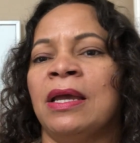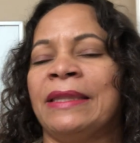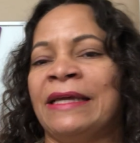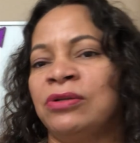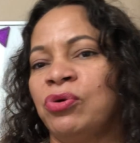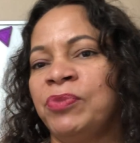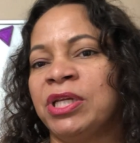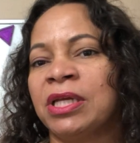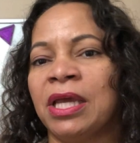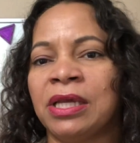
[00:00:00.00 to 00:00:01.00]
That
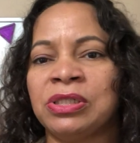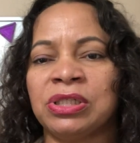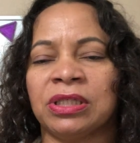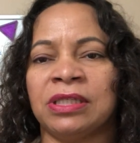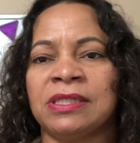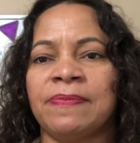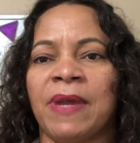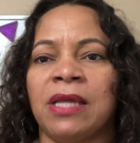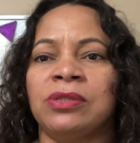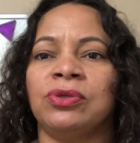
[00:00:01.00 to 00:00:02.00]
communication is
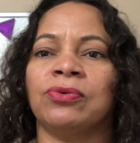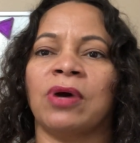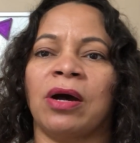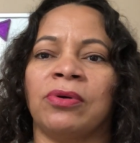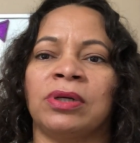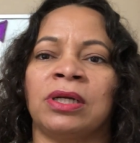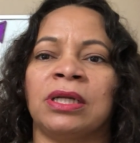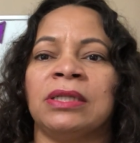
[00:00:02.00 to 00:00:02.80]
made through our